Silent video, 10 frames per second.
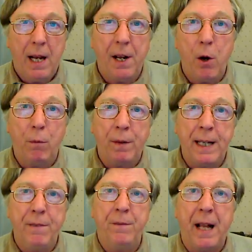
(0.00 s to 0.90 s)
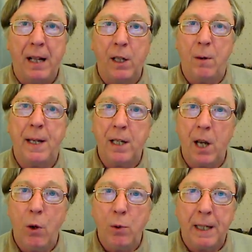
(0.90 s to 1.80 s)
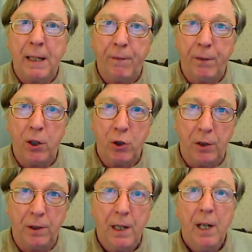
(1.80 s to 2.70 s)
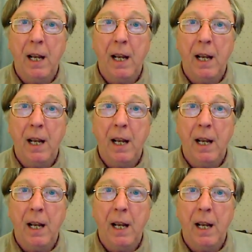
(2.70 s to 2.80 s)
and hopefully even that low encoding version.